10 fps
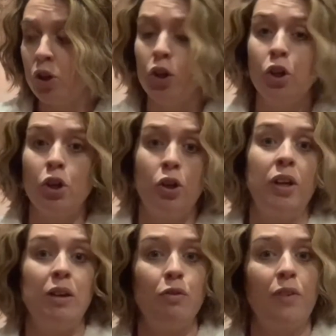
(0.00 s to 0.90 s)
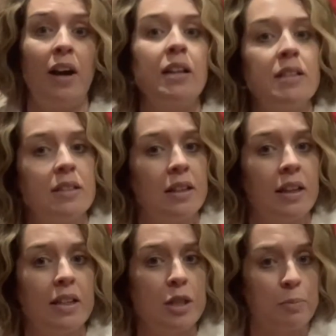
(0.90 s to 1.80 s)
cooking fats, like
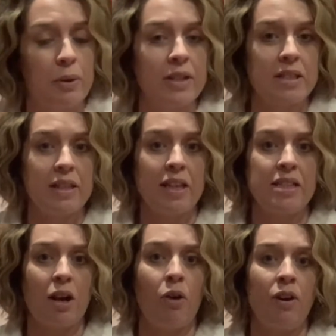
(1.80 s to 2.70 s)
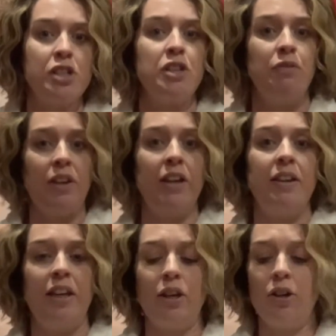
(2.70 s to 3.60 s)
spreads and things that are actually vegan, that
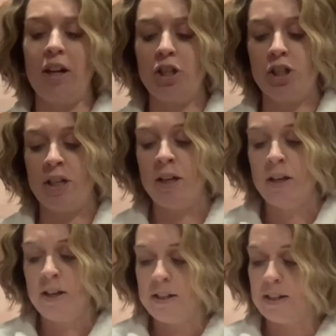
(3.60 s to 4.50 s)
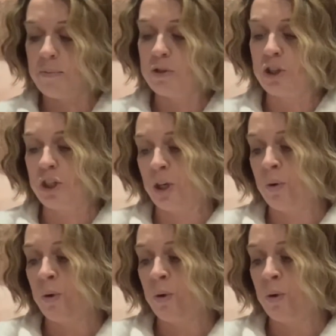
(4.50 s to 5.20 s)
you could actually substitute